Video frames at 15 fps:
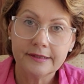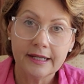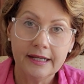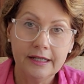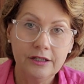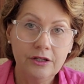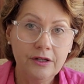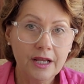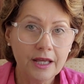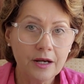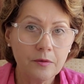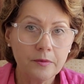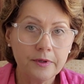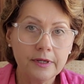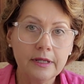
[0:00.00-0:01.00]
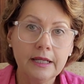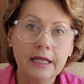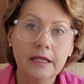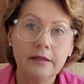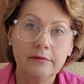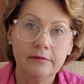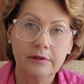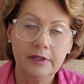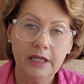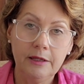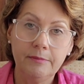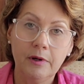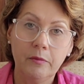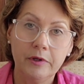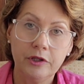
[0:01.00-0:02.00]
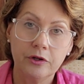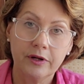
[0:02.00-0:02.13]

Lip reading: and you got to really keep up with your